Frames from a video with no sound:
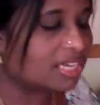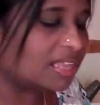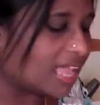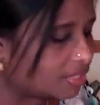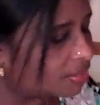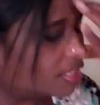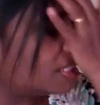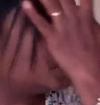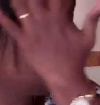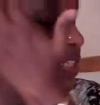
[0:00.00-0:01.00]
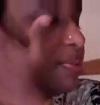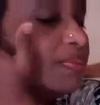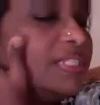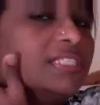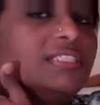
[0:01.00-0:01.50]
three best
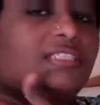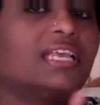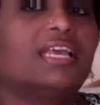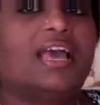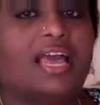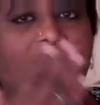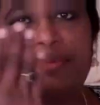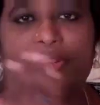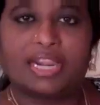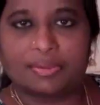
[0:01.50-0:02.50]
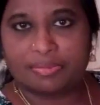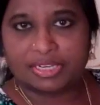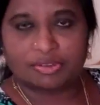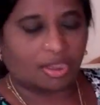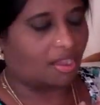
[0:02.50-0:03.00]
pieces, and I'm cut them
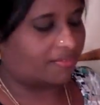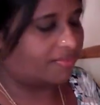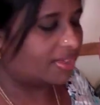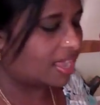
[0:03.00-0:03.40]
into half.